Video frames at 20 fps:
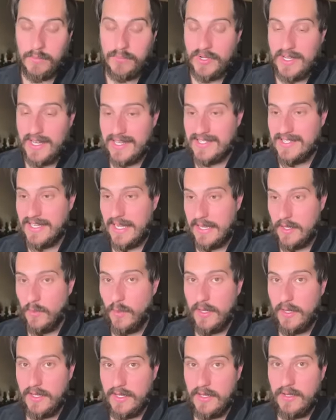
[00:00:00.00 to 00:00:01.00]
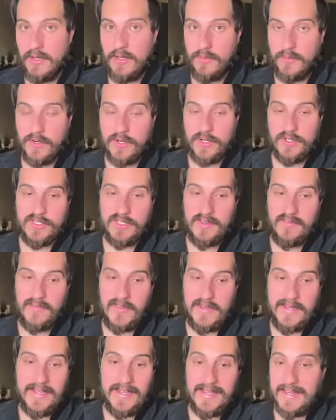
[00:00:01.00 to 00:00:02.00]
pretty exciting one in regards to
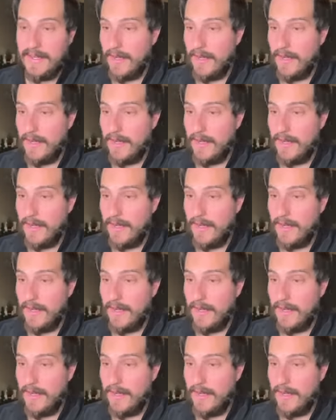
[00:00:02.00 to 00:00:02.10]
NVIDIA.